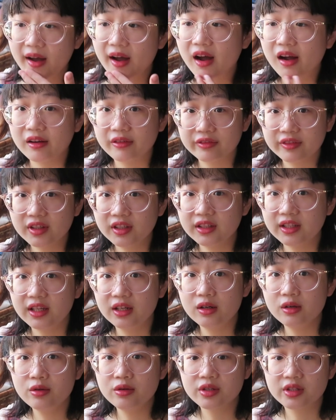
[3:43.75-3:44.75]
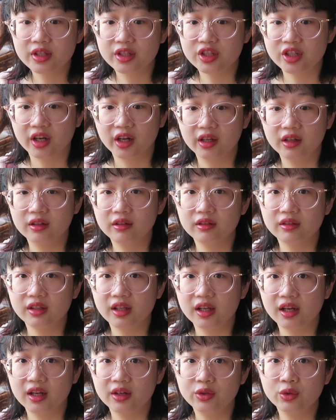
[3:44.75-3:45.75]
After they lose the child,
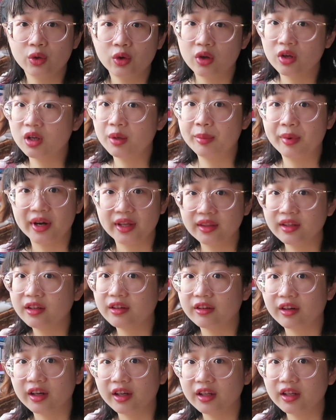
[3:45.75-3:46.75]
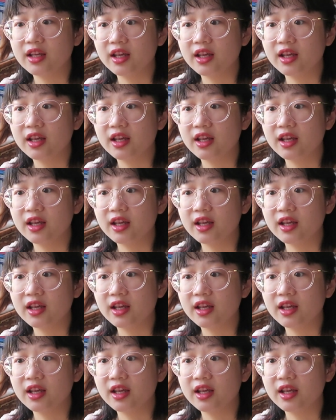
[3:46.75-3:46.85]
they are no longer pregnant, right?